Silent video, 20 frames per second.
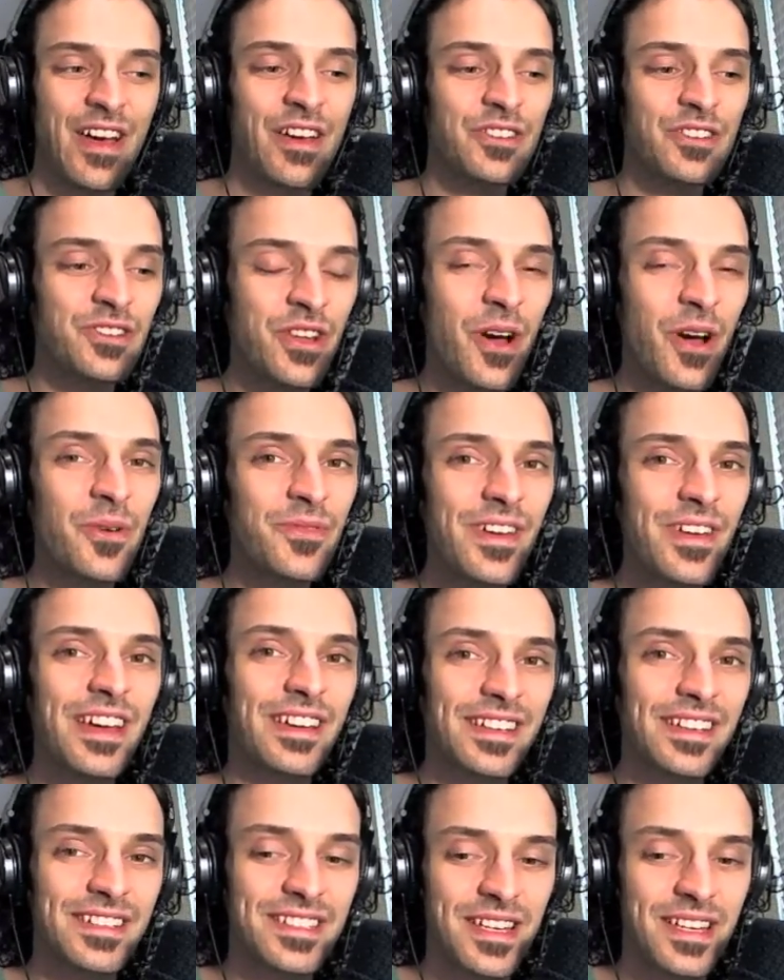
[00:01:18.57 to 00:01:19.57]
So
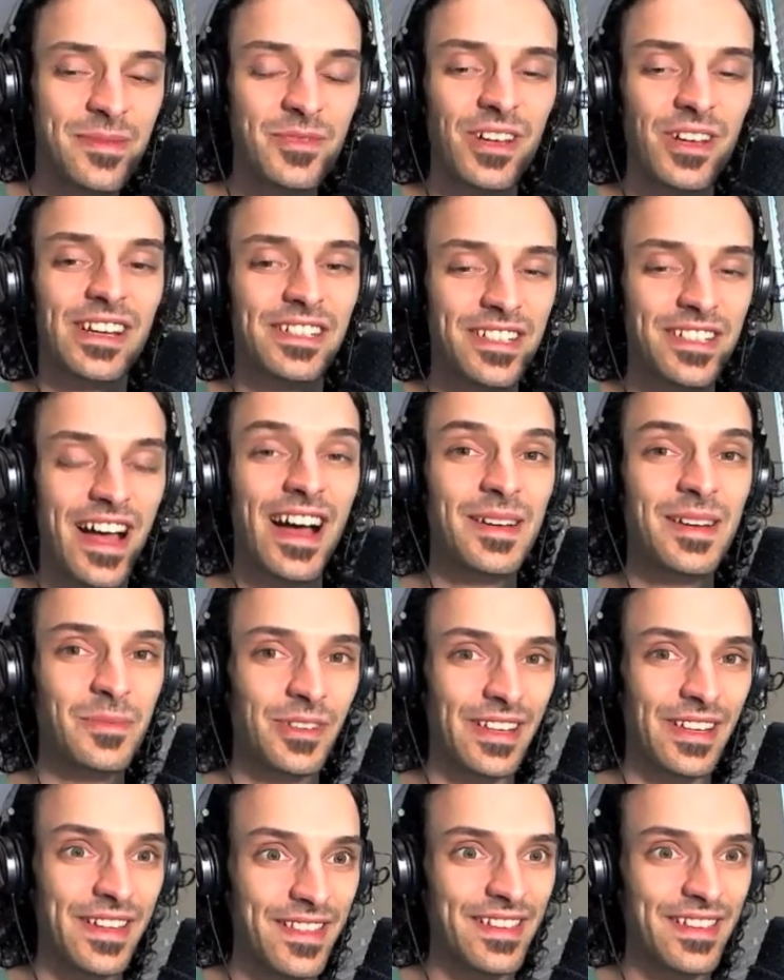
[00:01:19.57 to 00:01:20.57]
it seems like a
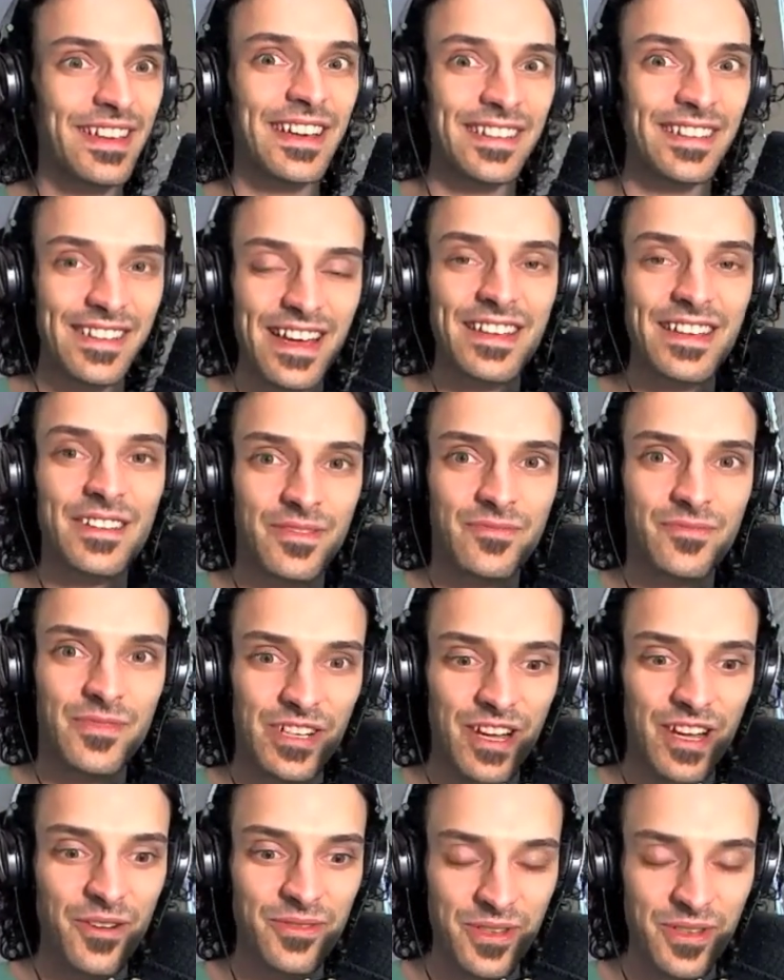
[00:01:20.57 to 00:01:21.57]
timely thing that, you
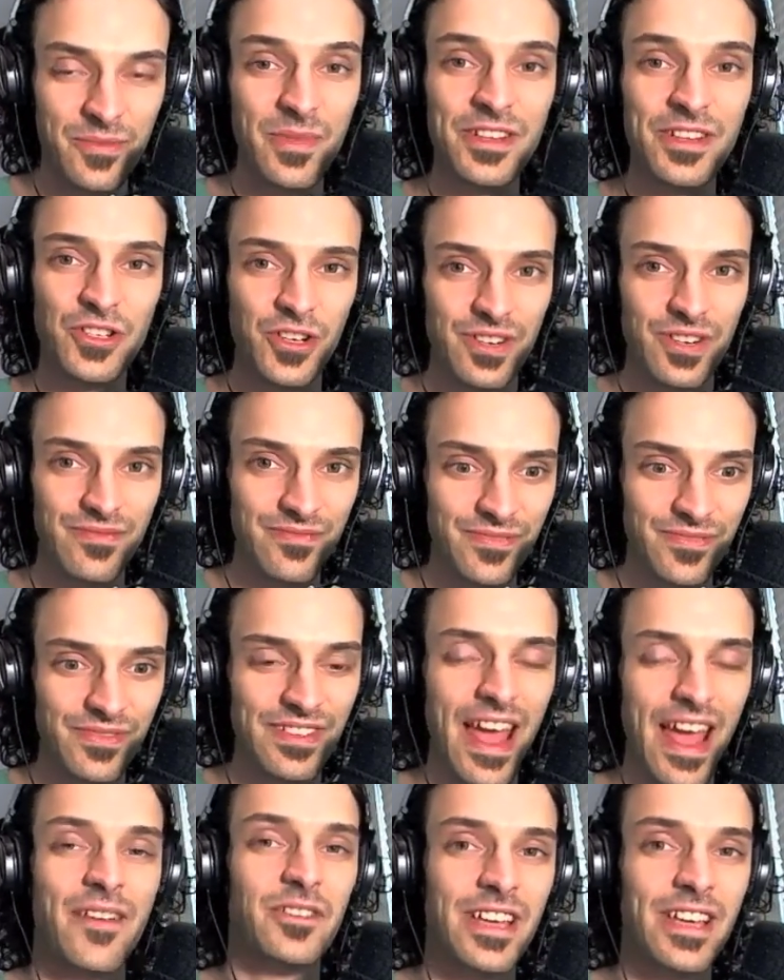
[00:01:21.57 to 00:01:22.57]
know, to mention
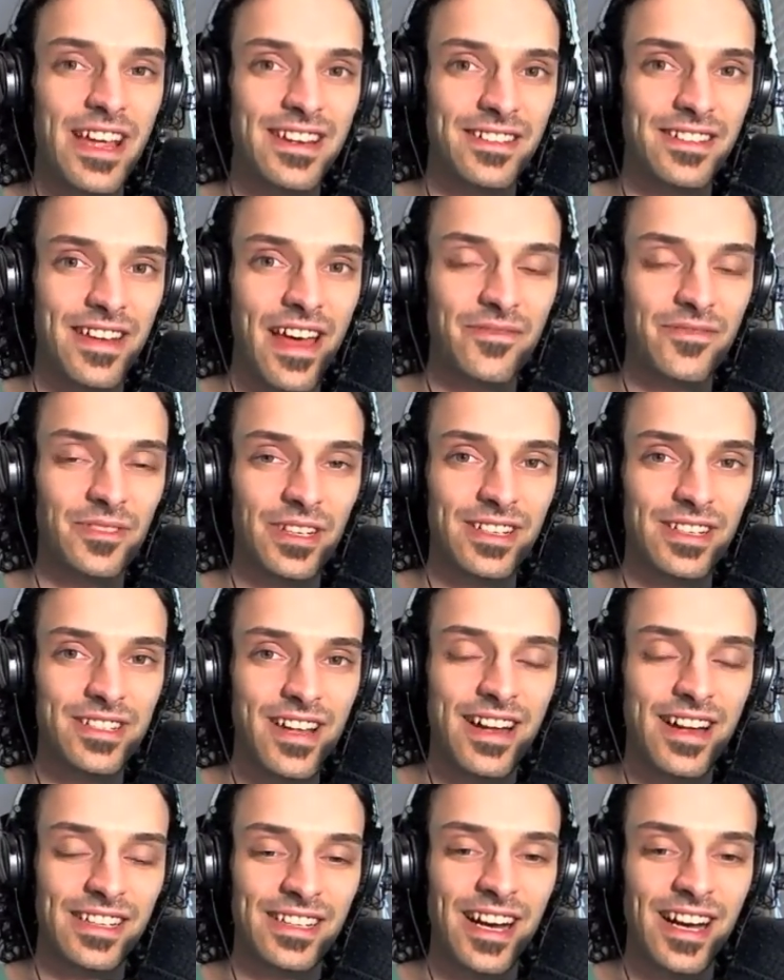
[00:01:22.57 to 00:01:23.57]

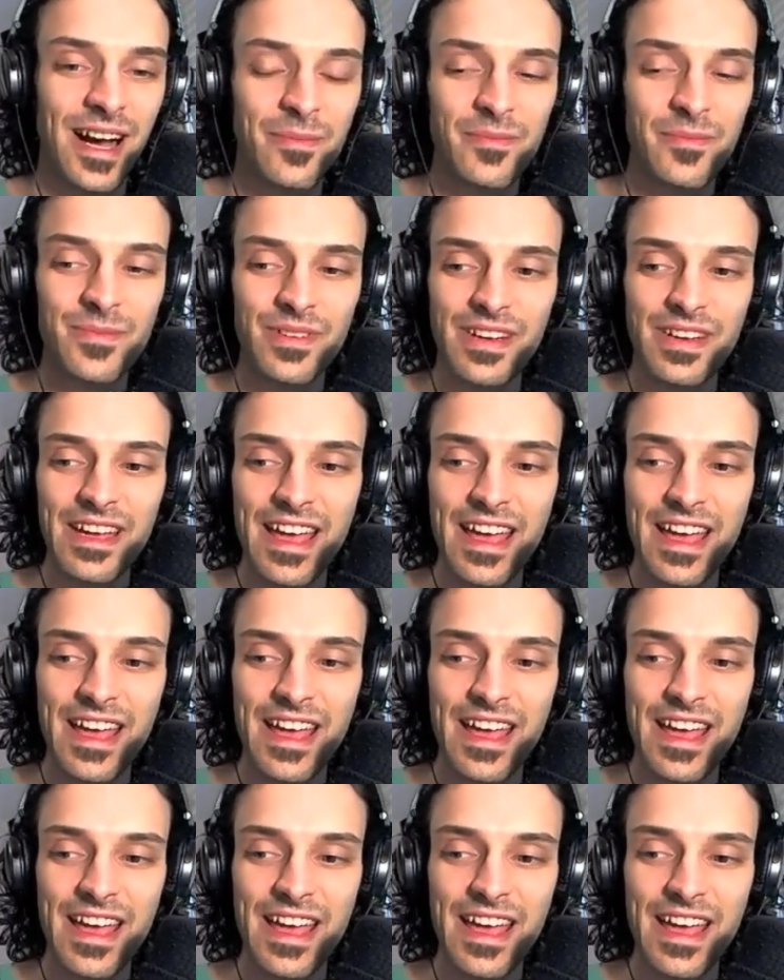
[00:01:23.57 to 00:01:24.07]
navigatingnetflix.com.